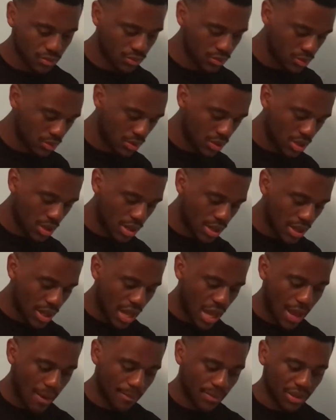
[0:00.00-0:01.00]

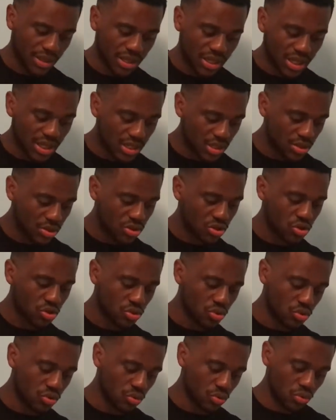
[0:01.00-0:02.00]
and begin
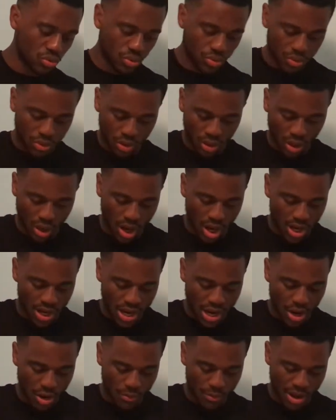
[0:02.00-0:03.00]
to cut
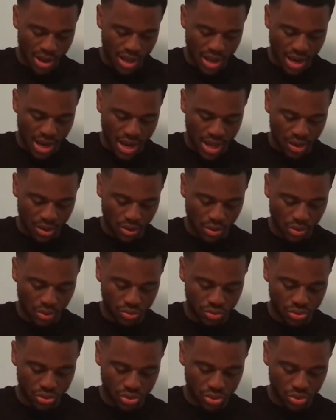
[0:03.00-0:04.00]
out my eye
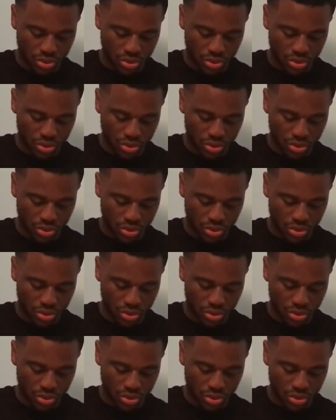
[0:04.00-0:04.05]
holes.